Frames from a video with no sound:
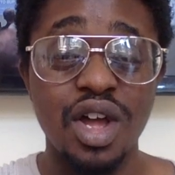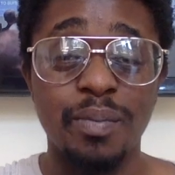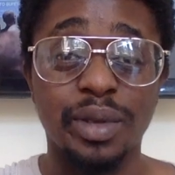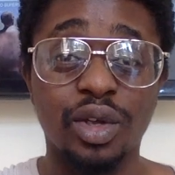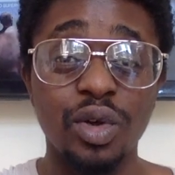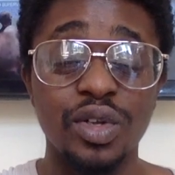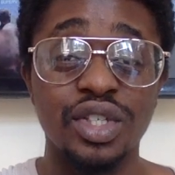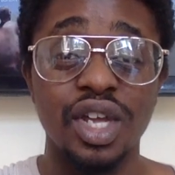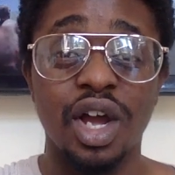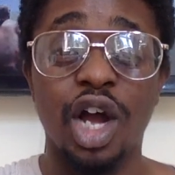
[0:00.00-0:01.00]

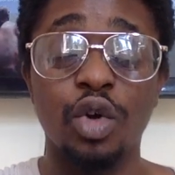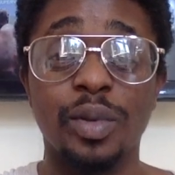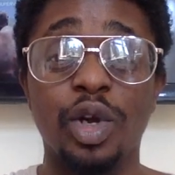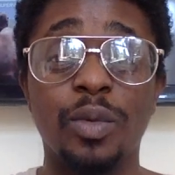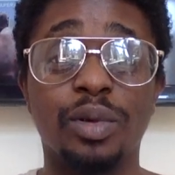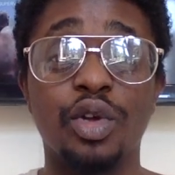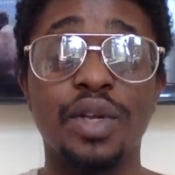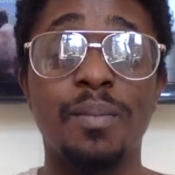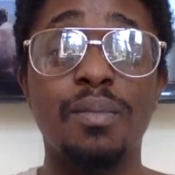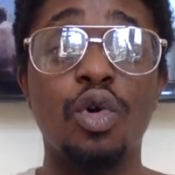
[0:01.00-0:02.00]
because I will be
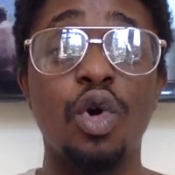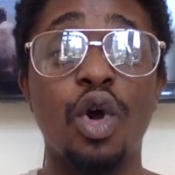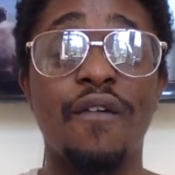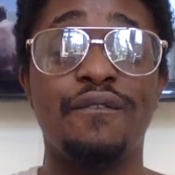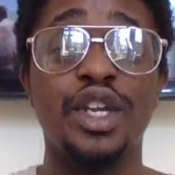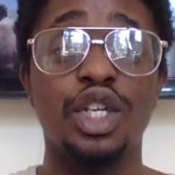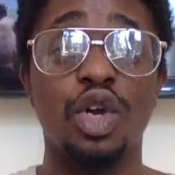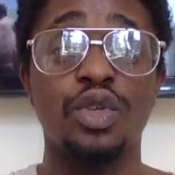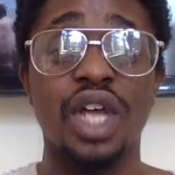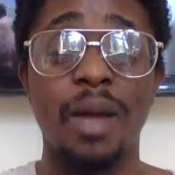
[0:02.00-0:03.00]
uploading more videos